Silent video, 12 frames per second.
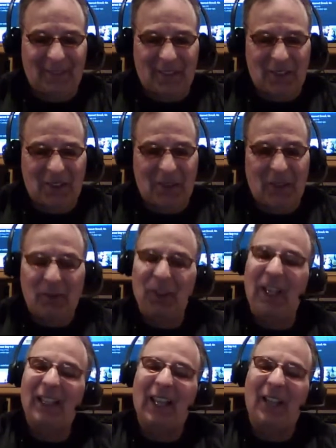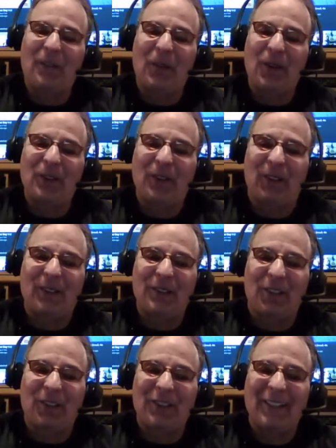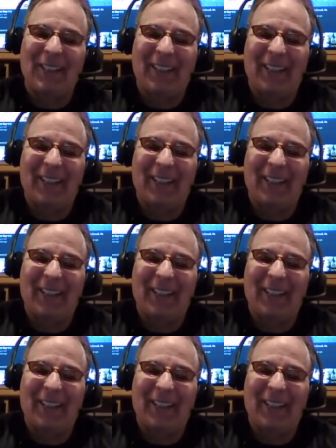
That's right. We got a lot of piers here in Jersey.